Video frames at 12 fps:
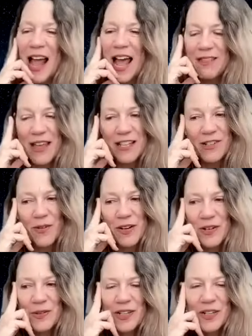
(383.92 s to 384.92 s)
And that's
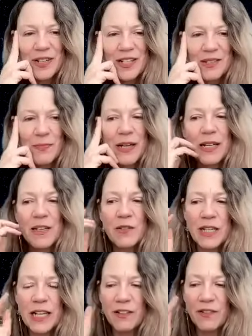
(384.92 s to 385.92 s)
going to increase. But you
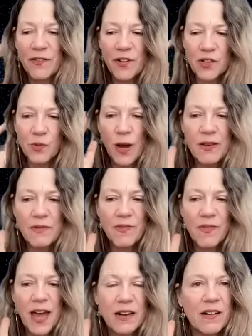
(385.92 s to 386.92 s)
get the first wave
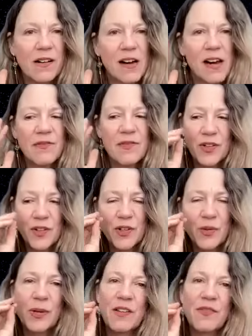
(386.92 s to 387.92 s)
of that after the
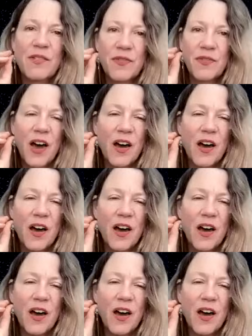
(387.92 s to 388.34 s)
twenty-fifth